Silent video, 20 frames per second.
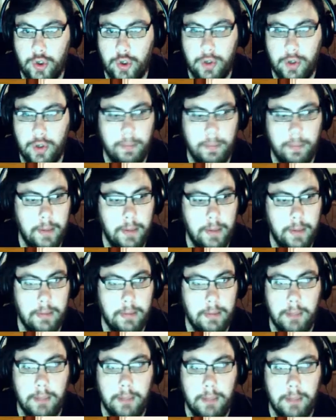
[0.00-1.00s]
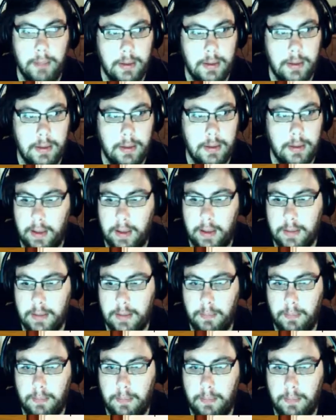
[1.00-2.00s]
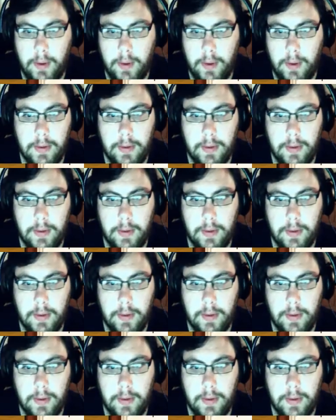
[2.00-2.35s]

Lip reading: you bits and pieces about this, but